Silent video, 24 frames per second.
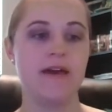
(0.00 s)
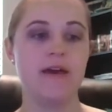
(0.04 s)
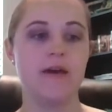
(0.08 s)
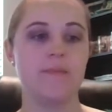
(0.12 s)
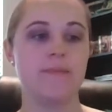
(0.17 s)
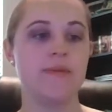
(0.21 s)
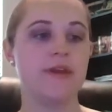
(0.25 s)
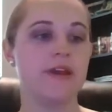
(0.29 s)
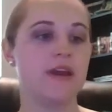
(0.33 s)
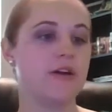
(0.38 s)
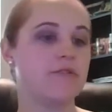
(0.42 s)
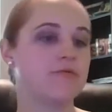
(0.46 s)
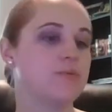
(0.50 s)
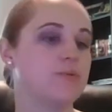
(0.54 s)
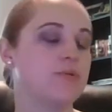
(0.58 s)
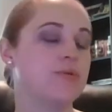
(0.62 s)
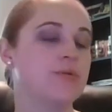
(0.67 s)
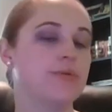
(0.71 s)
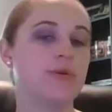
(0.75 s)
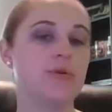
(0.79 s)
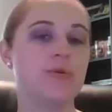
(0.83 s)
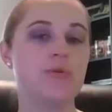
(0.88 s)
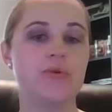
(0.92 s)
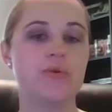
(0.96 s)
be comfortable
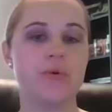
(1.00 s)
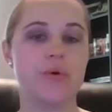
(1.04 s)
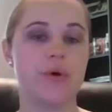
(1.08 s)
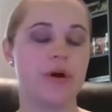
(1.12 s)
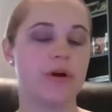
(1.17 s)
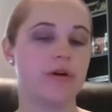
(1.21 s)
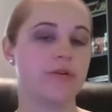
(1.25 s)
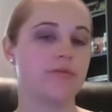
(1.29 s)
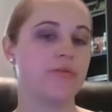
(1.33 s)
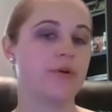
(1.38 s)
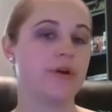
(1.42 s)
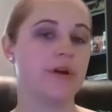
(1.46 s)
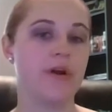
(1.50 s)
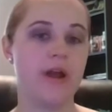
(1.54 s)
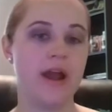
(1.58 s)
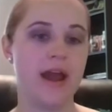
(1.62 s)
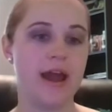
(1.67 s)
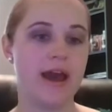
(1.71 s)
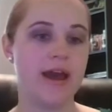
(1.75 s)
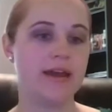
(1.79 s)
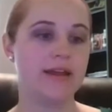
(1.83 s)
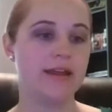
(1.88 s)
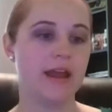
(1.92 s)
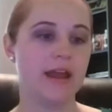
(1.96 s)
in who you are and where you're
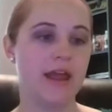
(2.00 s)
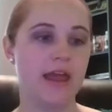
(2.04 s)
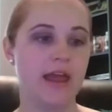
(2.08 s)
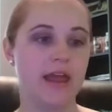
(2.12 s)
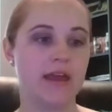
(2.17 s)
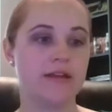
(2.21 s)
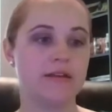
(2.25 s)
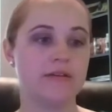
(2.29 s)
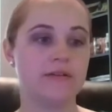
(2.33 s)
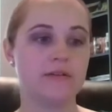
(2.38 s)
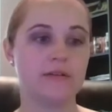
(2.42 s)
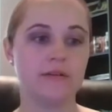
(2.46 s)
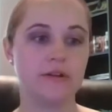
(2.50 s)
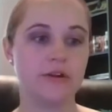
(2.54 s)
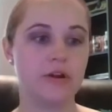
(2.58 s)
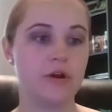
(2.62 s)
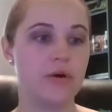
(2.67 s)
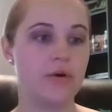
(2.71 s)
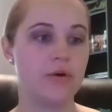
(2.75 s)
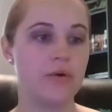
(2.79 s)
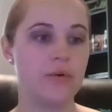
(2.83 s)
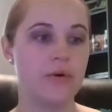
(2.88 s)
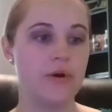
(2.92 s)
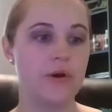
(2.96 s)
at. And,
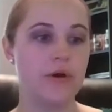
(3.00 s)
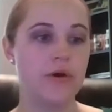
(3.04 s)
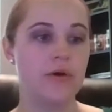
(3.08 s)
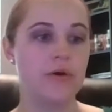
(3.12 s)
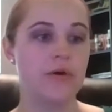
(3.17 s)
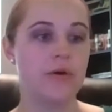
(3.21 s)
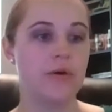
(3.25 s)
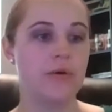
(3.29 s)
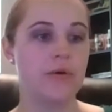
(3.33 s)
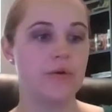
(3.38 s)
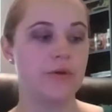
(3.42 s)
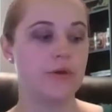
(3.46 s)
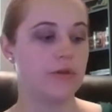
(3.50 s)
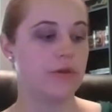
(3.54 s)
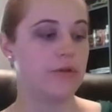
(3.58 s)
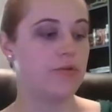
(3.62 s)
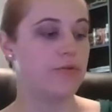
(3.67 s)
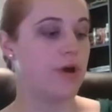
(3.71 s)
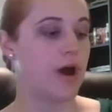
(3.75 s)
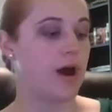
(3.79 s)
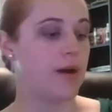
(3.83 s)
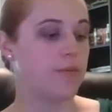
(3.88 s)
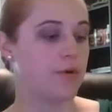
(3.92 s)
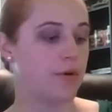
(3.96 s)
you
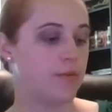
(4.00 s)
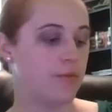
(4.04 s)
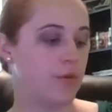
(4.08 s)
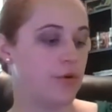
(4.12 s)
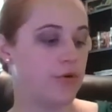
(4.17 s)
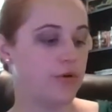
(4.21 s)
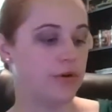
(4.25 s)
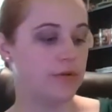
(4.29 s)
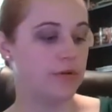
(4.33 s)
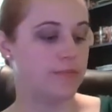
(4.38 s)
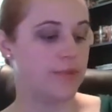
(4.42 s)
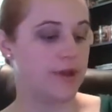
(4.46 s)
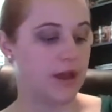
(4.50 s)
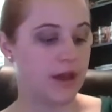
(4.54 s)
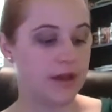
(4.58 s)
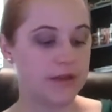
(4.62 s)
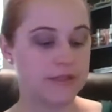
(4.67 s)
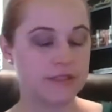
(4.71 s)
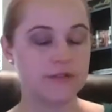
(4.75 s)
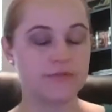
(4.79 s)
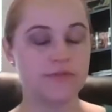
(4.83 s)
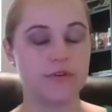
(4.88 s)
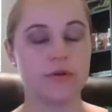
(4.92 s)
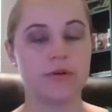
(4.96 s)
got promoted
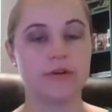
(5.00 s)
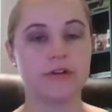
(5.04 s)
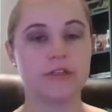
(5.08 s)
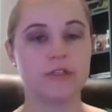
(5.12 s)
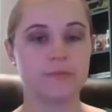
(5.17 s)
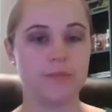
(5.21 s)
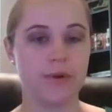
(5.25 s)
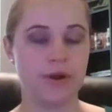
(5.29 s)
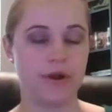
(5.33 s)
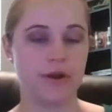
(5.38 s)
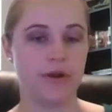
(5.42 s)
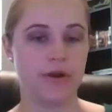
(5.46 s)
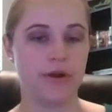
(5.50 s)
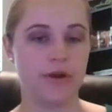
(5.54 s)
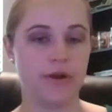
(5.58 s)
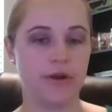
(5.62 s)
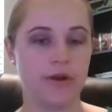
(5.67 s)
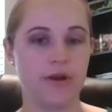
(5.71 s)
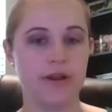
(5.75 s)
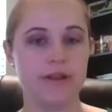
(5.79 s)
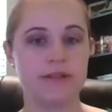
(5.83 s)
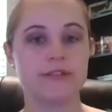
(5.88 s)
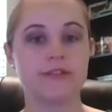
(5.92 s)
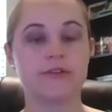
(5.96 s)
because of your
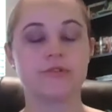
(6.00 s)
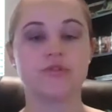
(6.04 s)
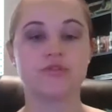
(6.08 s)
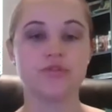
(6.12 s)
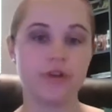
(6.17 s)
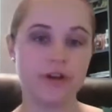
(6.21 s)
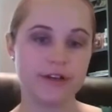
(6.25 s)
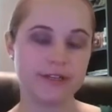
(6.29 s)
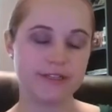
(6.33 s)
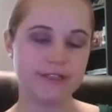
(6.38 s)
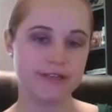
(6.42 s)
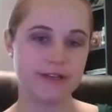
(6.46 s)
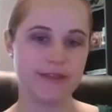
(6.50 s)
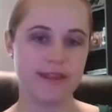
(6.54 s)
experience. So trust in